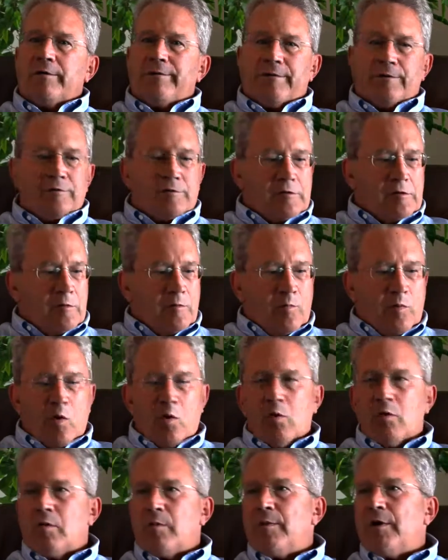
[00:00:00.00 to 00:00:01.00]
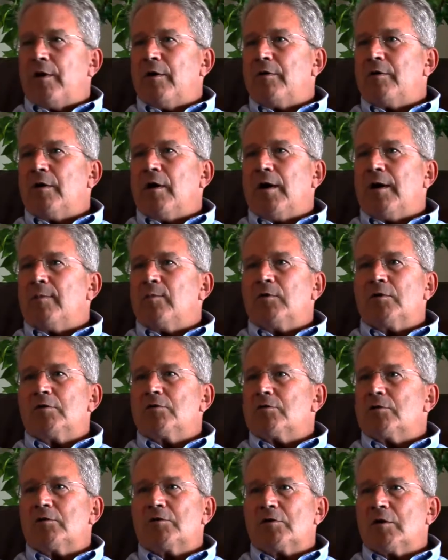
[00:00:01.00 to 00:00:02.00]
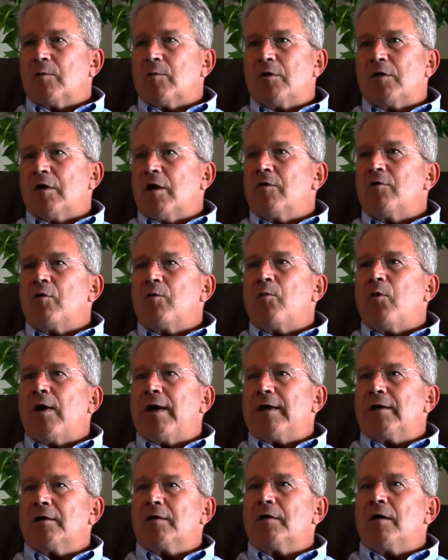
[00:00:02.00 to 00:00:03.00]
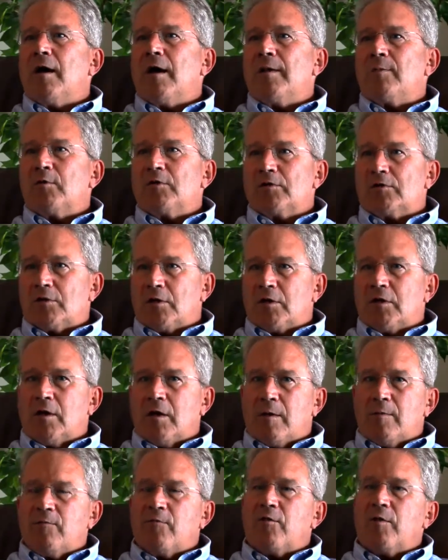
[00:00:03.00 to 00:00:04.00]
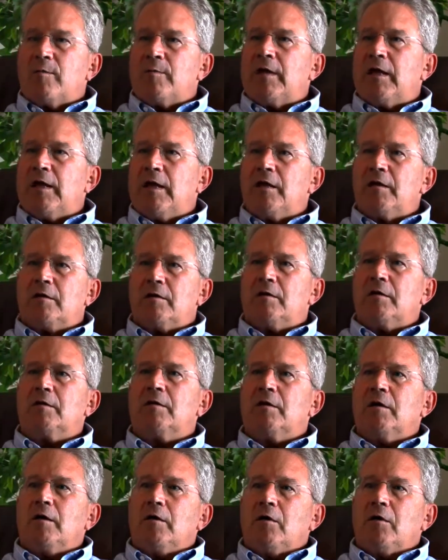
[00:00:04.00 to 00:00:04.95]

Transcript: There's the Polar Bear diamonds and some of the other branded diamonds that come from Canada,